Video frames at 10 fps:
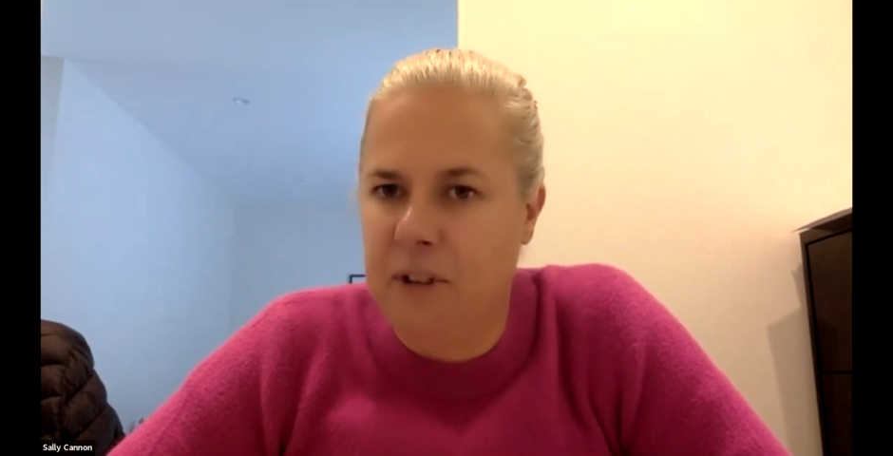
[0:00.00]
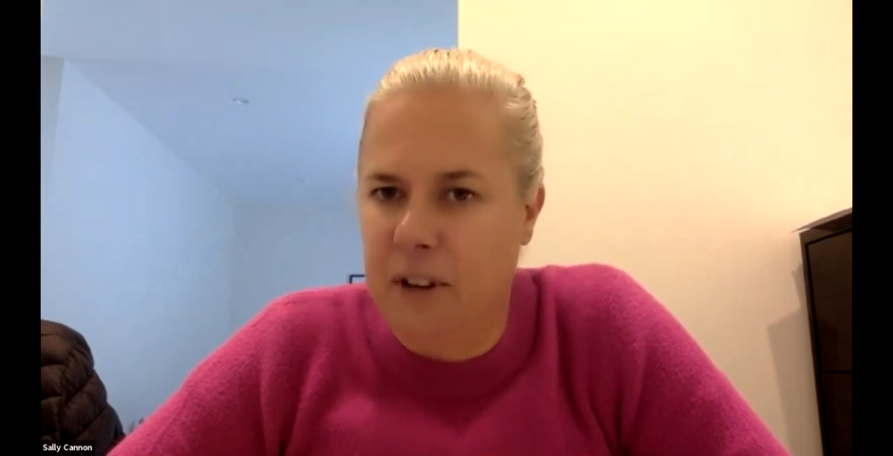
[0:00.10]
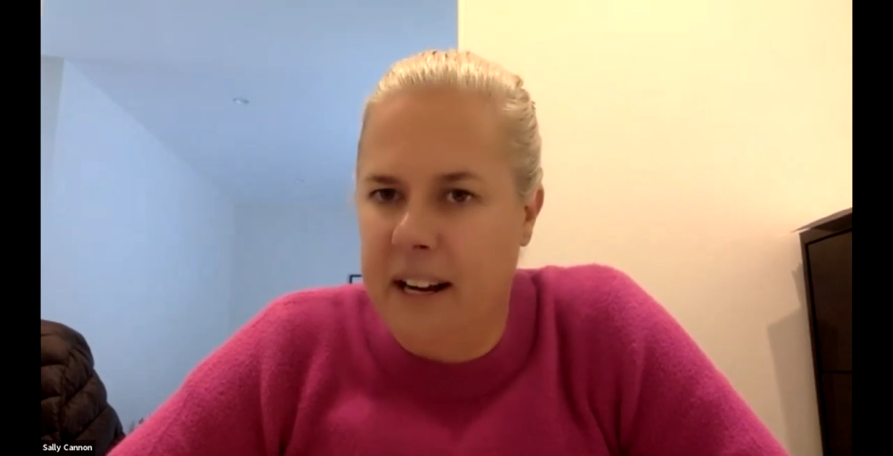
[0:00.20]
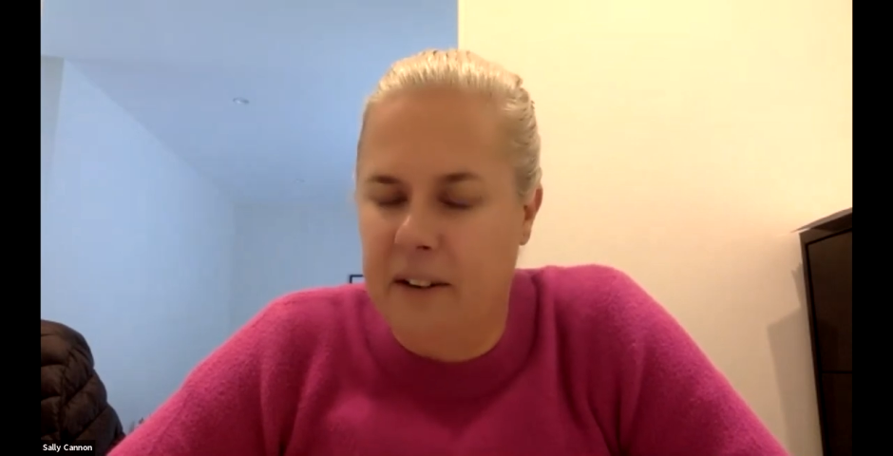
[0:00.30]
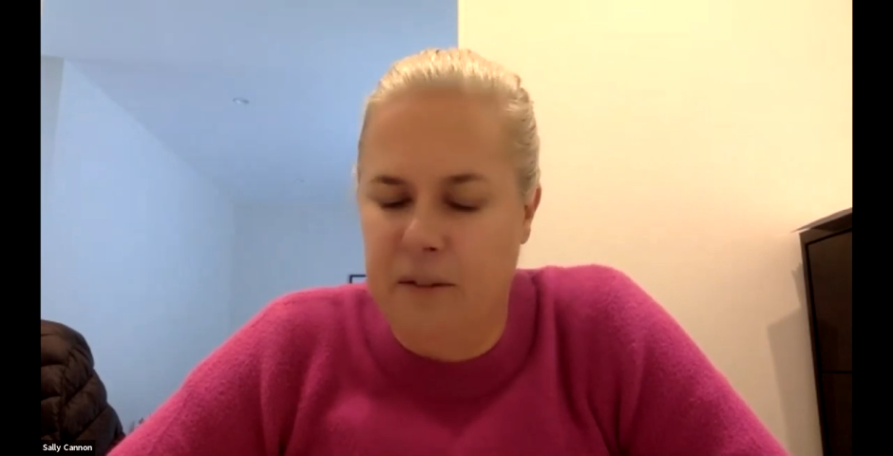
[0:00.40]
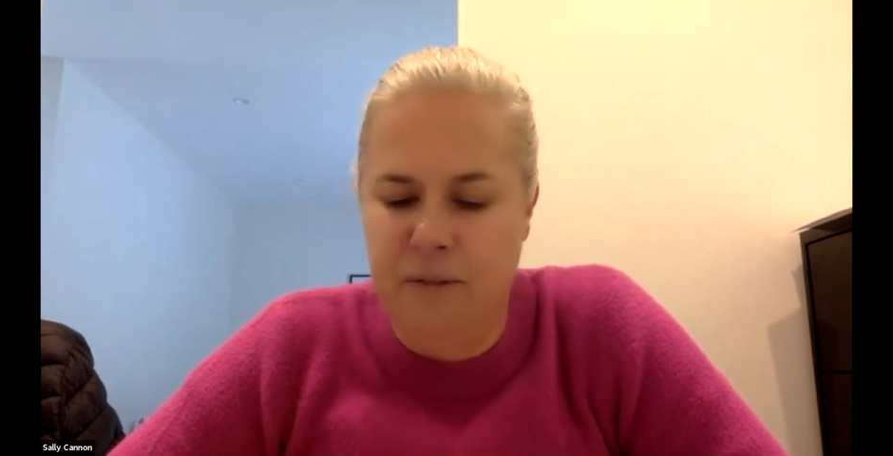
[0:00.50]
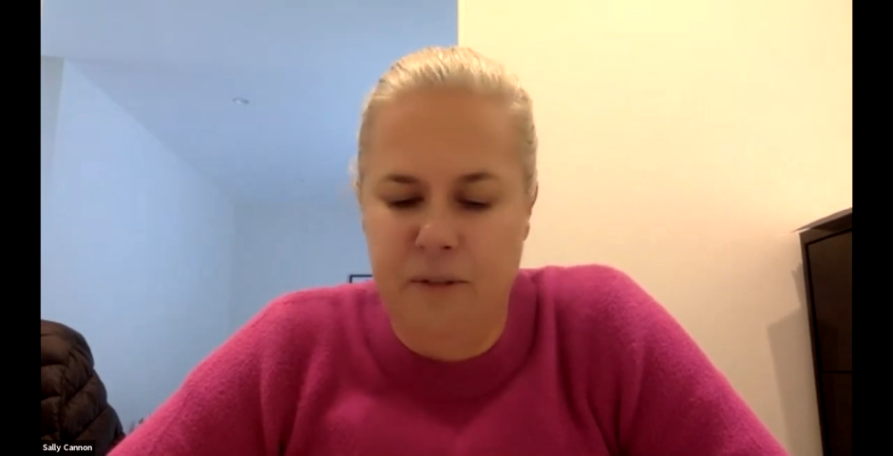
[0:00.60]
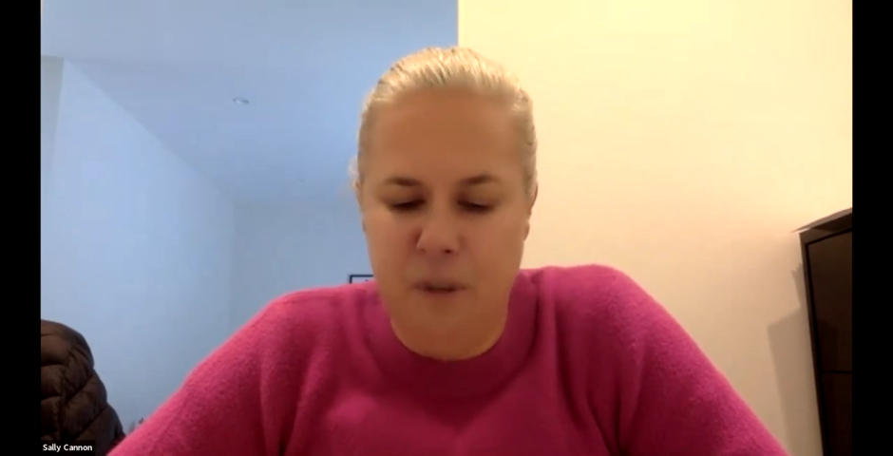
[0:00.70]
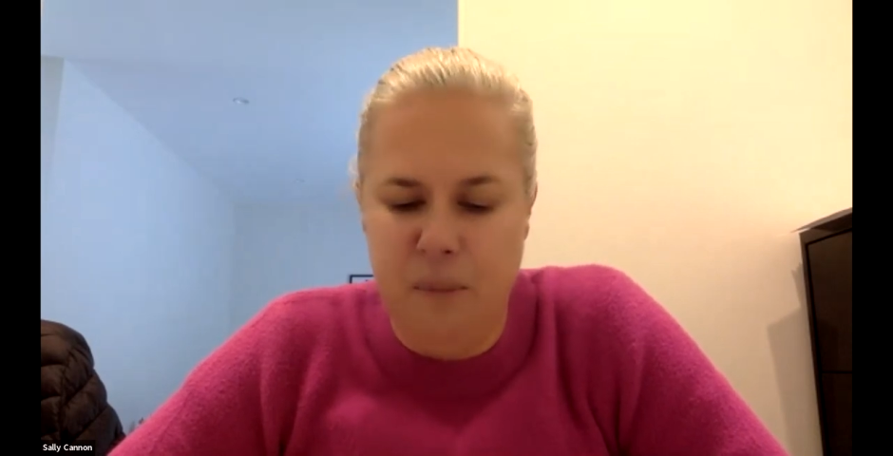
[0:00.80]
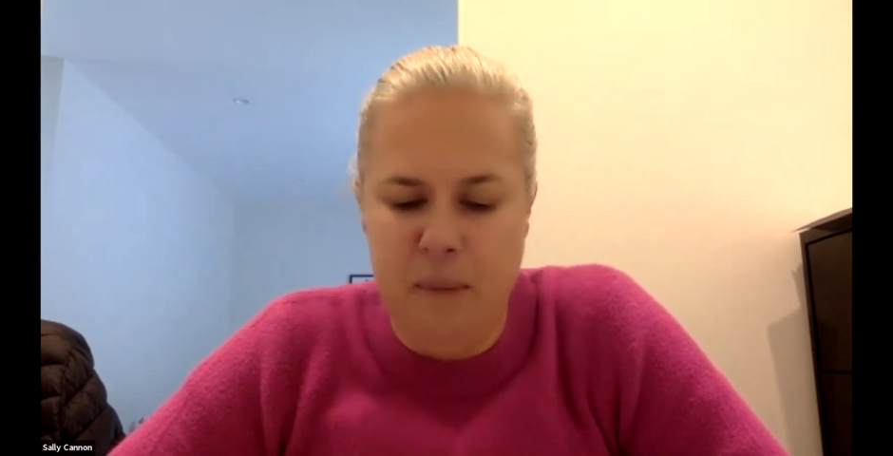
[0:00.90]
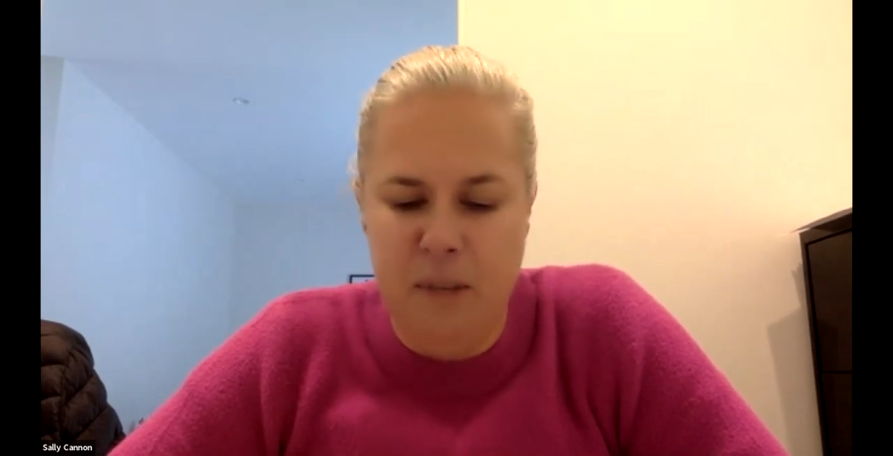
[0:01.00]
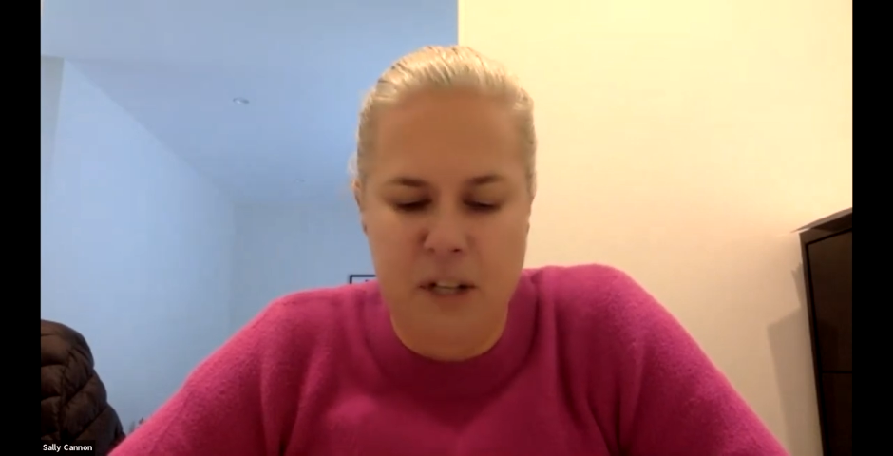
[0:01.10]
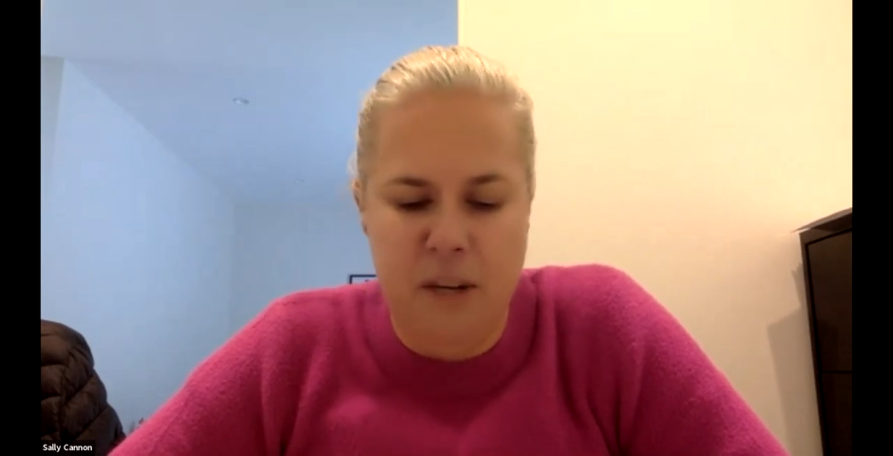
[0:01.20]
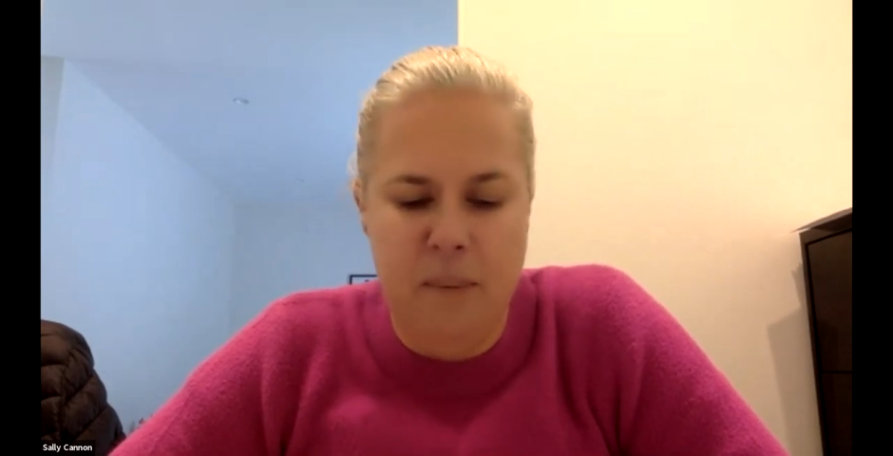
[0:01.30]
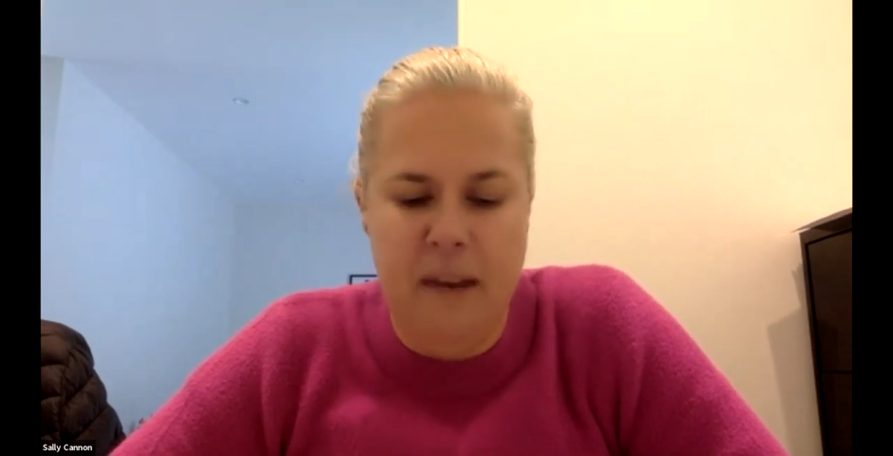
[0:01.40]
got out of your membership.